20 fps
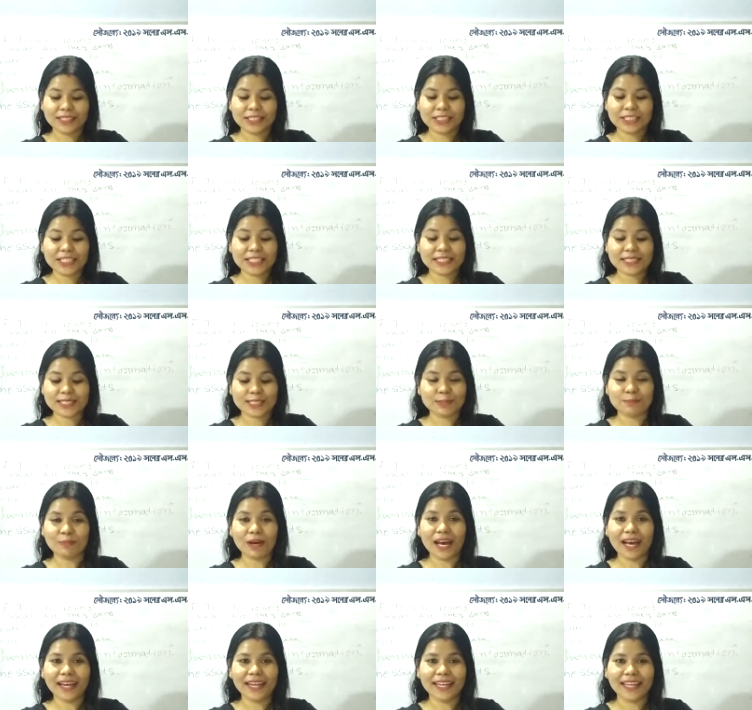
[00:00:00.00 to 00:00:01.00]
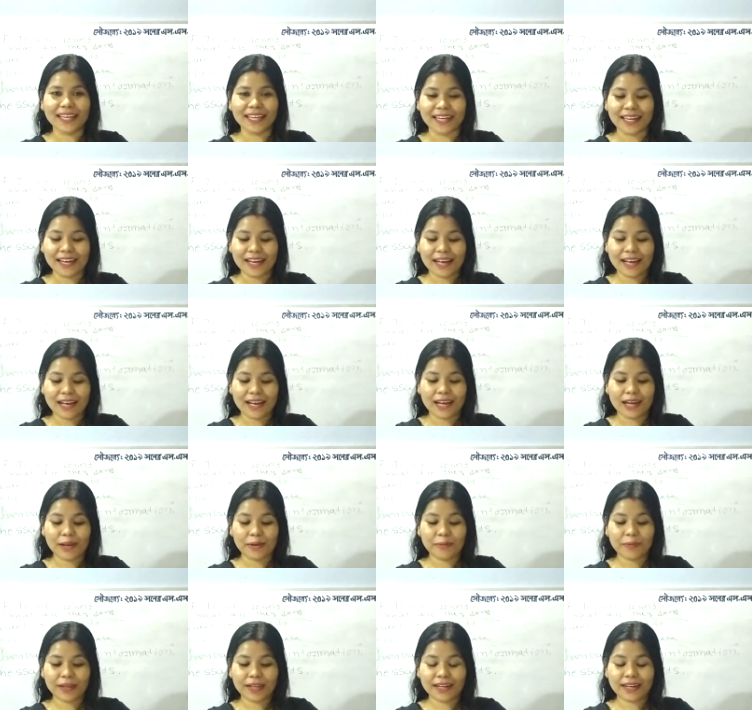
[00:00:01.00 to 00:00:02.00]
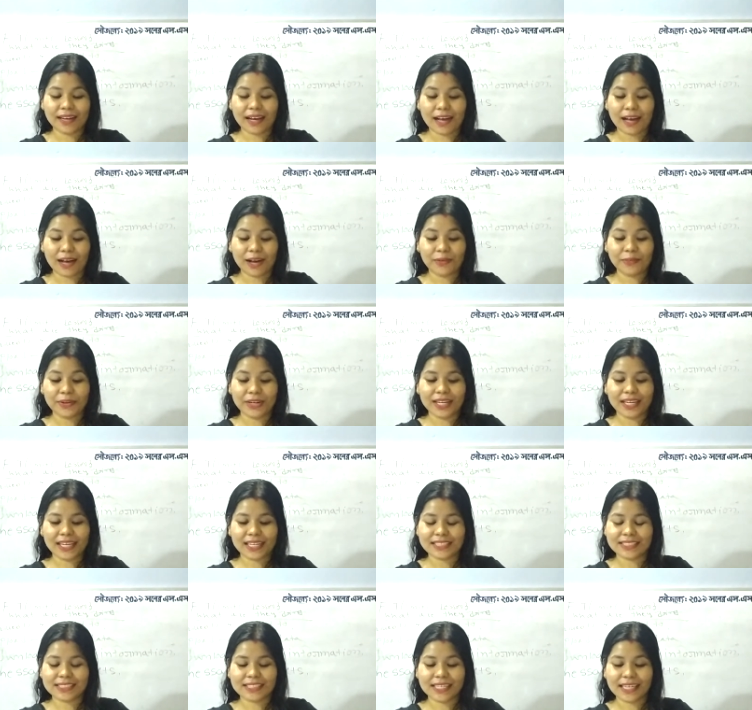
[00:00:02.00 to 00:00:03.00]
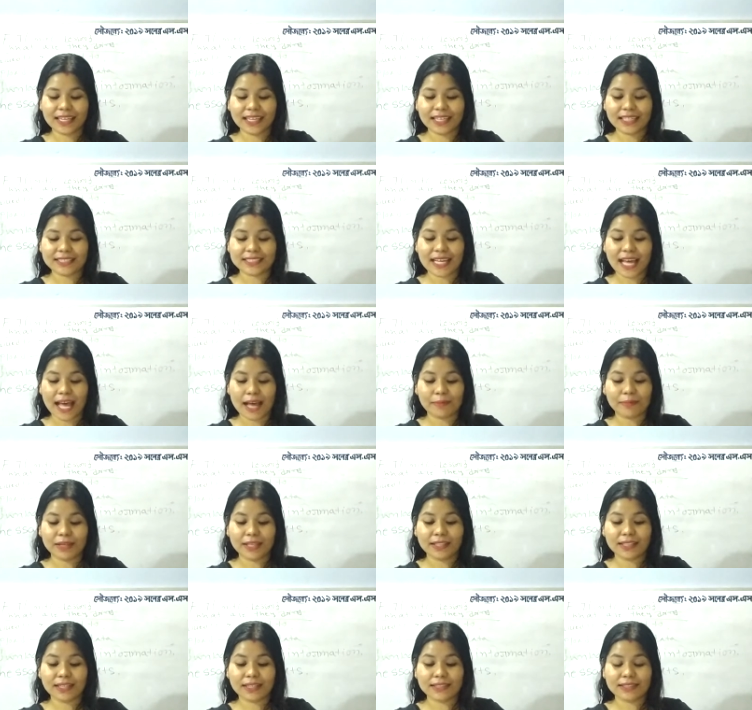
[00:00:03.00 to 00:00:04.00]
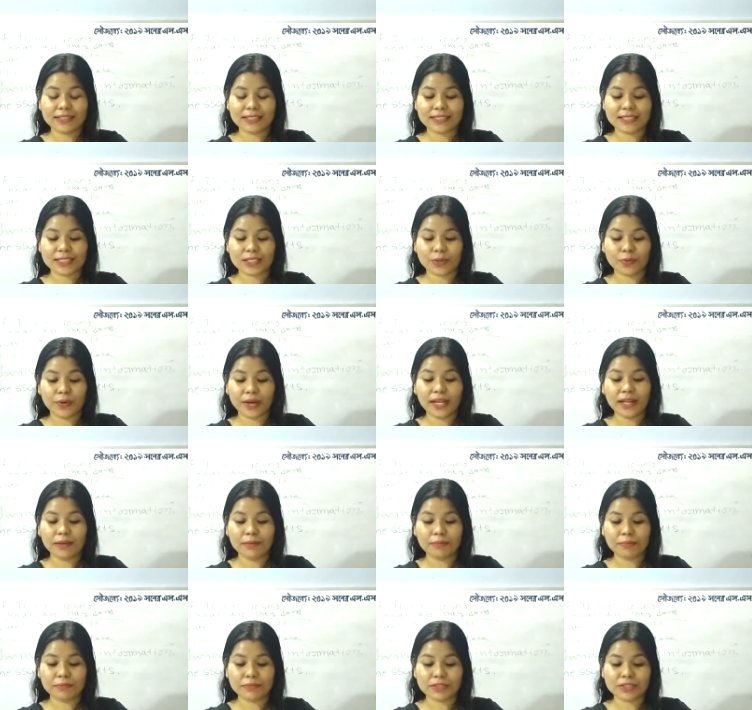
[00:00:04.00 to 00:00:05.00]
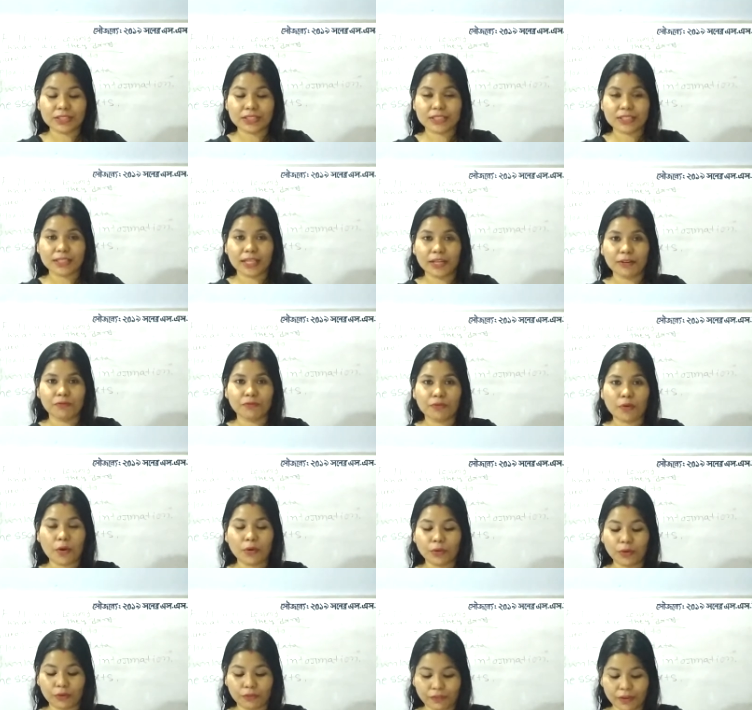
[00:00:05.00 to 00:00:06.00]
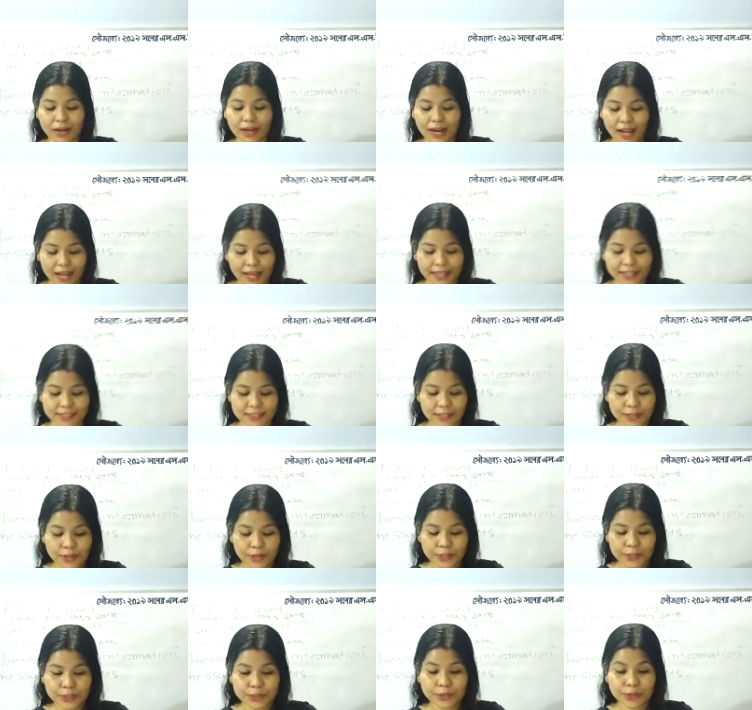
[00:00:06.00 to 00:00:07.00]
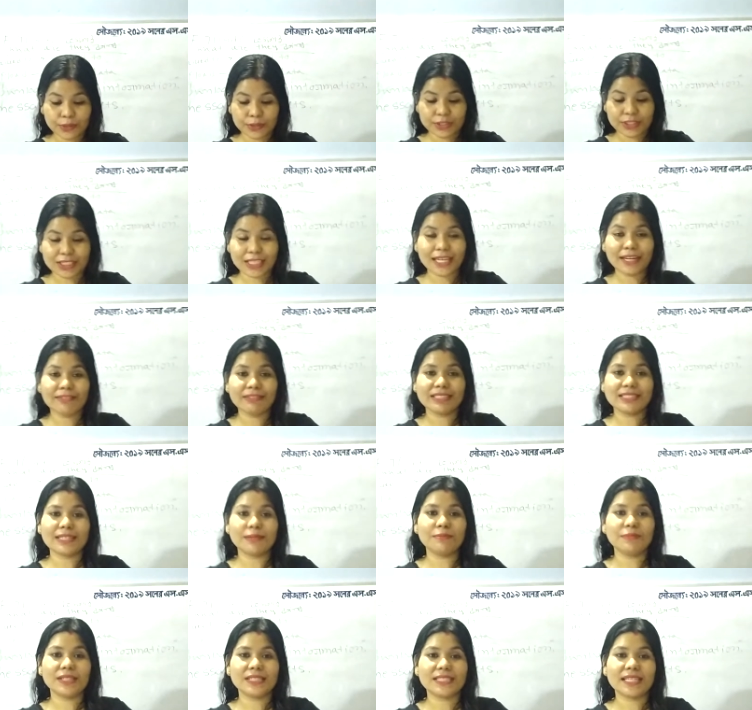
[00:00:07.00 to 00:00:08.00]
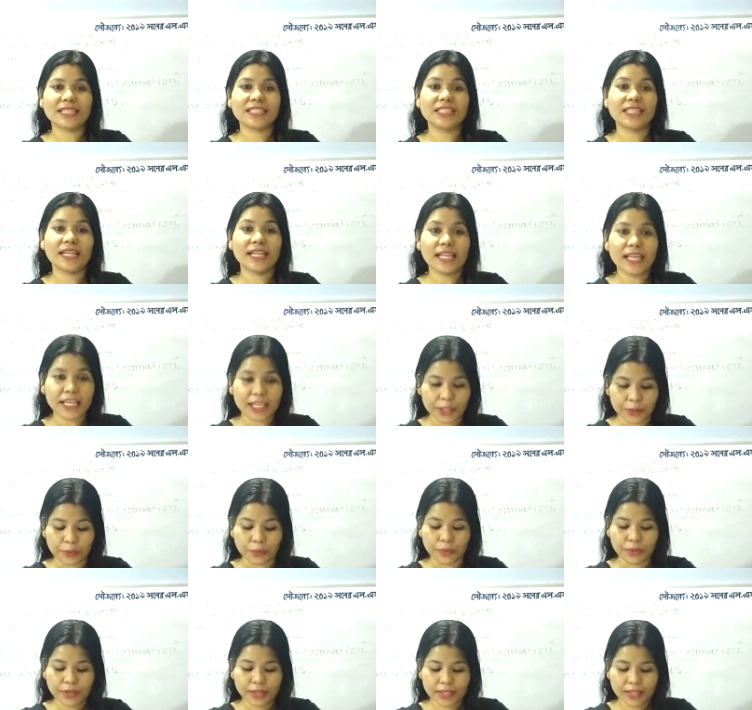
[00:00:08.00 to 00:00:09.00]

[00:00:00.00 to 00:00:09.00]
She is smiling. I mean, how relaxed she is, having the screen just in front of her eyes. So she resembles actually you.